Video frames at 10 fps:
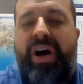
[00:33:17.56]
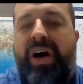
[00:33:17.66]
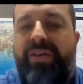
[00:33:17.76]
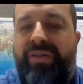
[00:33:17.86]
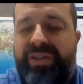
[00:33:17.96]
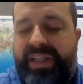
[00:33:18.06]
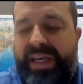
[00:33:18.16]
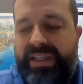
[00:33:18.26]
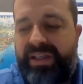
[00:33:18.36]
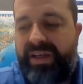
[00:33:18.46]
R or
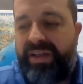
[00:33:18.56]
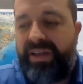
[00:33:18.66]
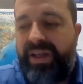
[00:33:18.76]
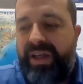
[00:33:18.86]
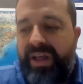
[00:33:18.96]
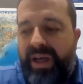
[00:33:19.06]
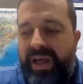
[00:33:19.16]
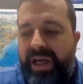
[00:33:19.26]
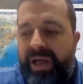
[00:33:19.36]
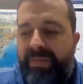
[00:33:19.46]
Stata.
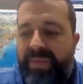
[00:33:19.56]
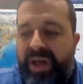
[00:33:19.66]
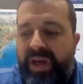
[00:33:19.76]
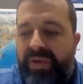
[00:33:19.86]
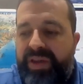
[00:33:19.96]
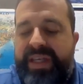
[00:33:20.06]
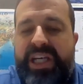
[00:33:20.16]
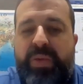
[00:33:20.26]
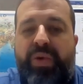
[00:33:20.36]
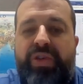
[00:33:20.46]
But the
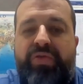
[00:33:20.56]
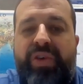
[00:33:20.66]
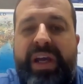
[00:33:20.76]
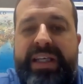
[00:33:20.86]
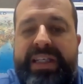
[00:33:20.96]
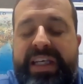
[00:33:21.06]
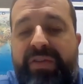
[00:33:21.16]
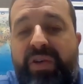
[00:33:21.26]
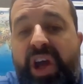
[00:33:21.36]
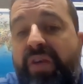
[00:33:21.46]
dashboard's really to
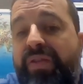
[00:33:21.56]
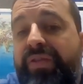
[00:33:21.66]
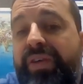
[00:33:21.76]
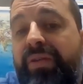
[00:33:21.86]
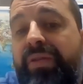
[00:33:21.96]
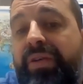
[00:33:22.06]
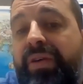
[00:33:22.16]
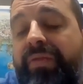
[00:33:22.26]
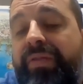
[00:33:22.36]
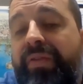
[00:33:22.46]
give you an overview
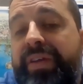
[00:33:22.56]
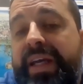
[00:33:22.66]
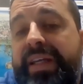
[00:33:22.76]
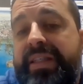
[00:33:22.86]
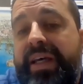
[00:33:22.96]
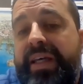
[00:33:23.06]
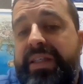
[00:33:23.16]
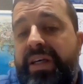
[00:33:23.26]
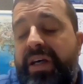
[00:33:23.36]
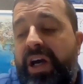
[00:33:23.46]
of the data sets.
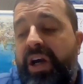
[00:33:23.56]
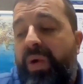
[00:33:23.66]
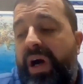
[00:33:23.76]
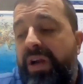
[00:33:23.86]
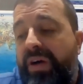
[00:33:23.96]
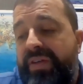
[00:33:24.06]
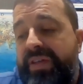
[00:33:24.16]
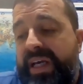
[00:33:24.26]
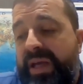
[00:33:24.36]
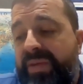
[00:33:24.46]
And quite a lot of
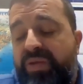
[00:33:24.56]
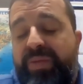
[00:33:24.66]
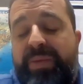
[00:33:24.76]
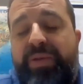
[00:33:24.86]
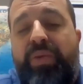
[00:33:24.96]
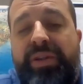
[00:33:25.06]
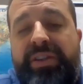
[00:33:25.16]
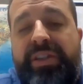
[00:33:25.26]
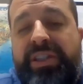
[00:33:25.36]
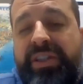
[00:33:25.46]
time, that's what people
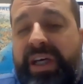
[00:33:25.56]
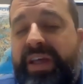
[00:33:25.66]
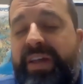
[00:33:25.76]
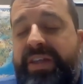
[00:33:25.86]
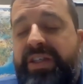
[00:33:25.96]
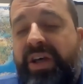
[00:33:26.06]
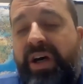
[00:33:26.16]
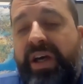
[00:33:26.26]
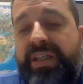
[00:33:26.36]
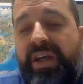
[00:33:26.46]
want at the
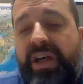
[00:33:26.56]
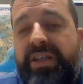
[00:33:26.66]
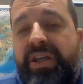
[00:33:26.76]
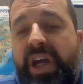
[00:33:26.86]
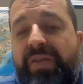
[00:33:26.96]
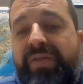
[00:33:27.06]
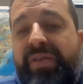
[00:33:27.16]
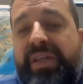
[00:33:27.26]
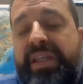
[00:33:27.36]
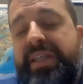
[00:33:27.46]
start, is an
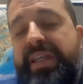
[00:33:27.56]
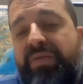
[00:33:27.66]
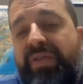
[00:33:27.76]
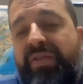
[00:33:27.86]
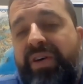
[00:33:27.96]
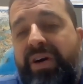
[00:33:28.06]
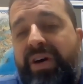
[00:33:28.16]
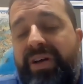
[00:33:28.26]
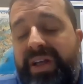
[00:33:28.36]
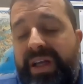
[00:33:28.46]
overview to decide whether or
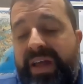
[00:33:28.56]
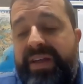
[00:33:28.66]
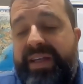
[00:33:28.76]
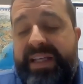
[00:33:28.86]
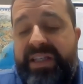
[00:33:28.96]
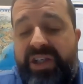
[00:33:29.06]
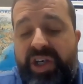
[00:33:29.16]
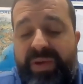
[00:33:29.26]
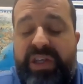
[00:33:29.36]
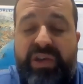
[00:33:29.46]
not the data is
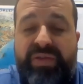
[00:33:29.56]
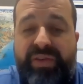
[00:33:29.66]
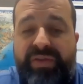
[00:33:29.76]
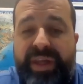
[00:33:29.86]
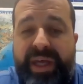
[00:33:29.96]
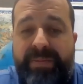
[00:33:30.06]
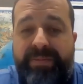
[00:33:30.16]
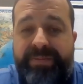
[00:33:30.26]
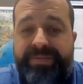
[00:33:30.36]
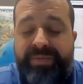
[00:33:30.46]
going to be useful for them.